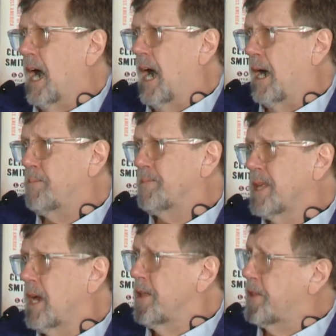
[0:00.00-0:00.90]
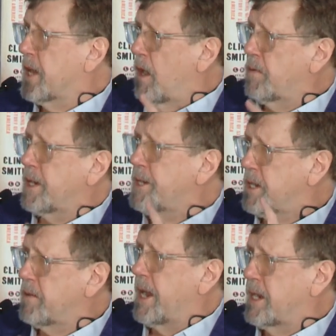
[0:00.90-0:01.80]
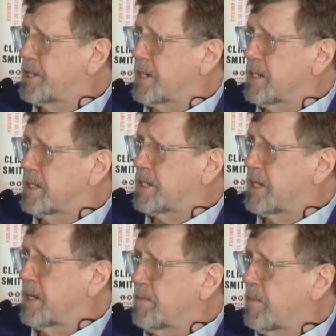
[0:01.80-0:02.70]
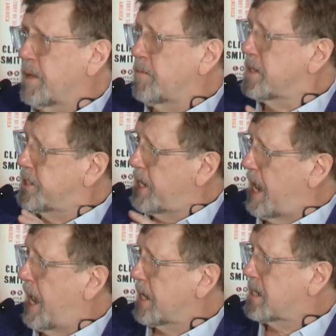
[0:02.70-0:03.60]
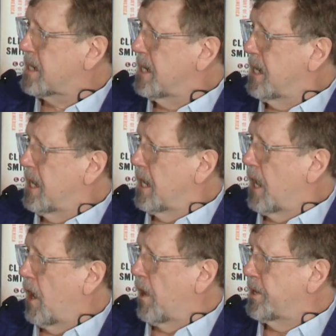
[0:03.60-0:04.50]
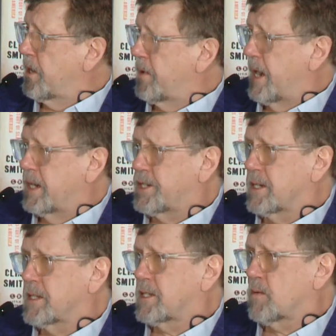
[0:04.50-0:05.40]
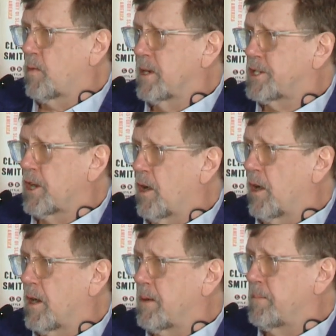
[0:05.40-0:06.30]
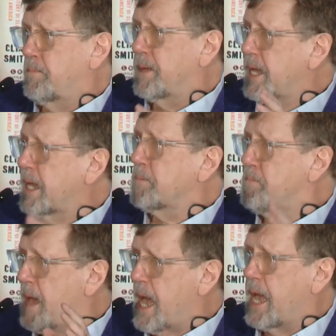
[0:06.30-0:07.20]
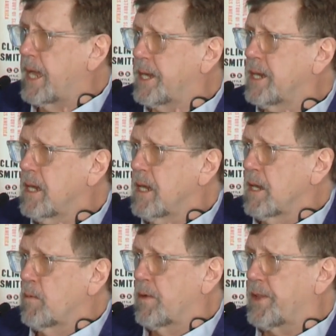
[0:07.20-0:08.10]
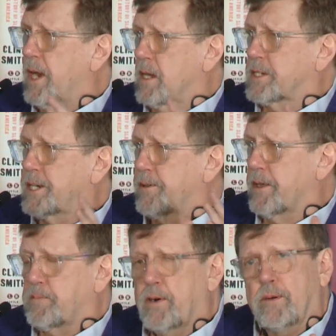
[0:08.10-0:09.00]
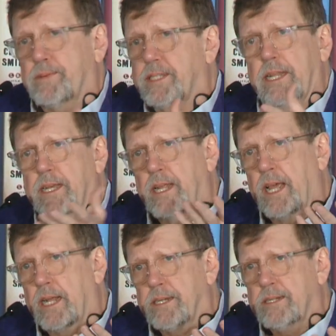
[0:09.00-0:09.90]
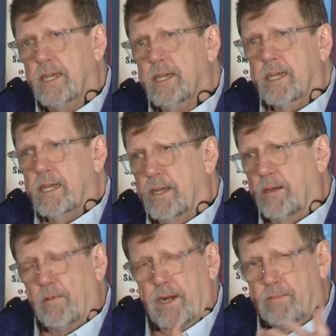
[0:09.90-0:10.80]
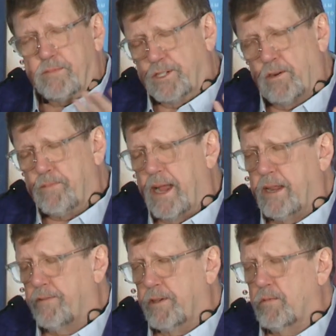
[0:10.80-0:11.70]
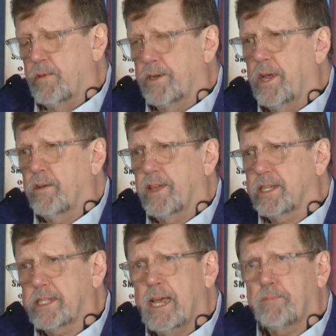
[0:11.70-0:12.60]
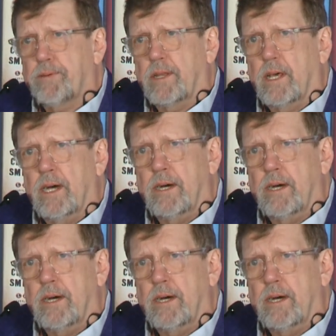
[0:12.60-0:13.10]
The only donations that we reject are donations which are being made with an ulterior purpose. And what I'm sure many of you will know the example,